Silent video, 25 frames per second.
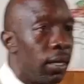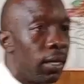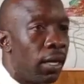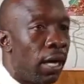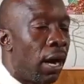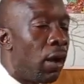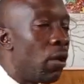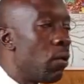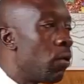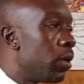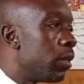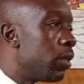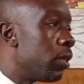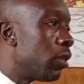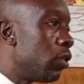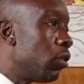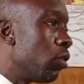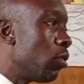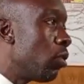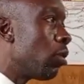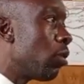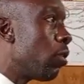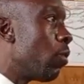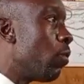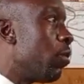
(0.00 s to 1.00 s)
I always
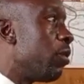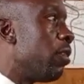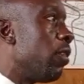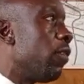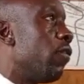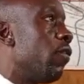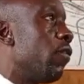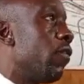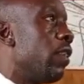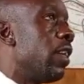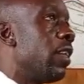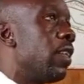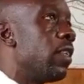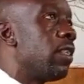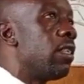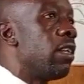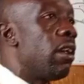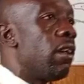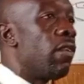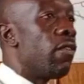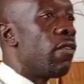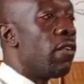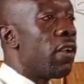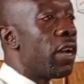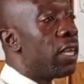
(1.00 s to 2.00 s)
joke with friends that
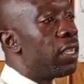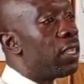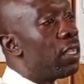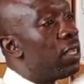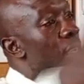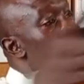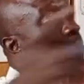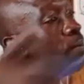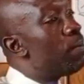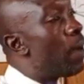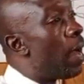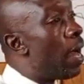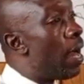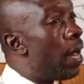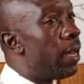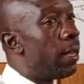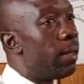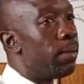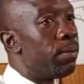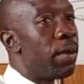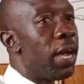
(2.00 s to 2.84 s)
for us in Mbale,